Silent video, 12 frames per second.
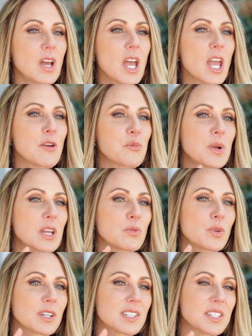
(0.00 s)
If we can
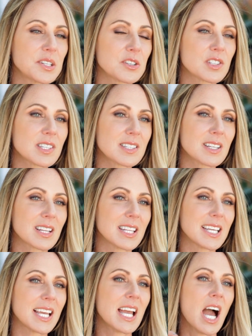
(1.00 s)
work
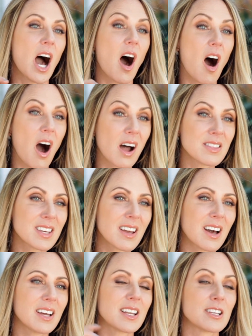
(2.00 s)
synergistically on the
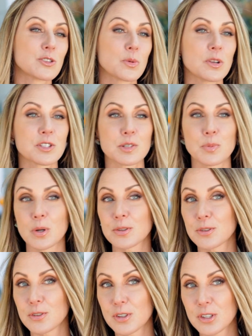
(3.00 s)
gut as well as support
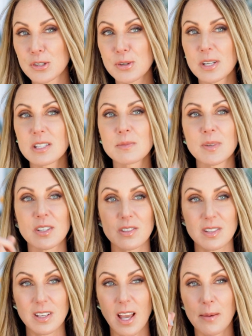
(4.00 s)
the neurotransmitters,
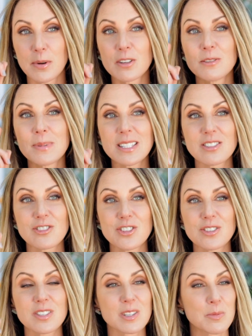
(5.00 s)
the chemical
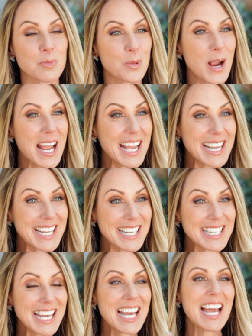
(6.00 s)
messengers in the brain,